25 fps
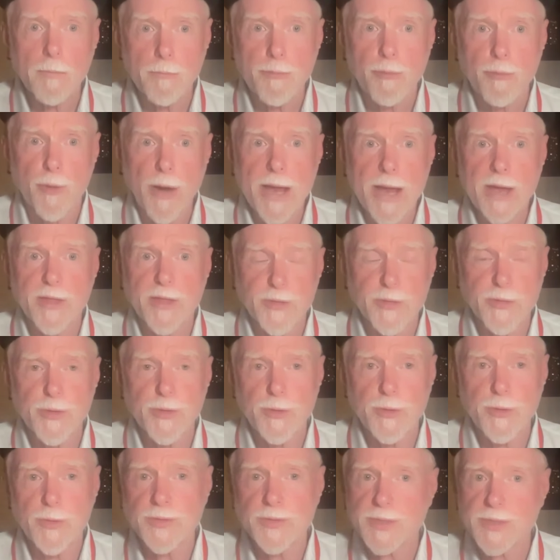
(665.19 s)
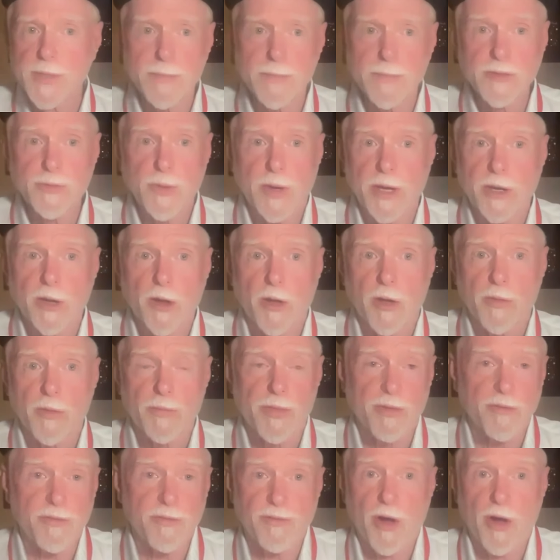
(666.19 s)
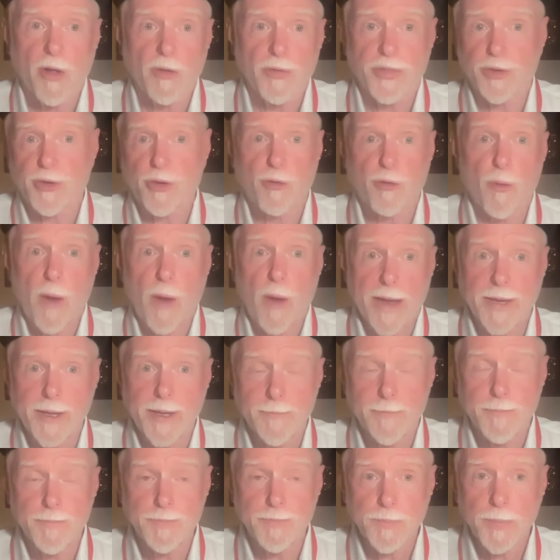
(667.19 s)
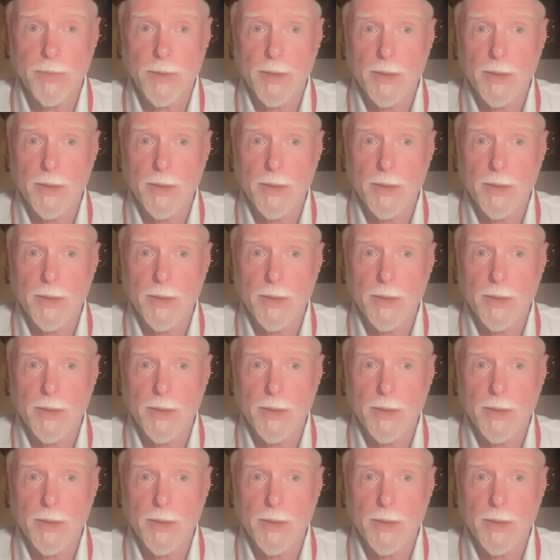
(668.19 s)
break through sometimes what I call the vault, the granite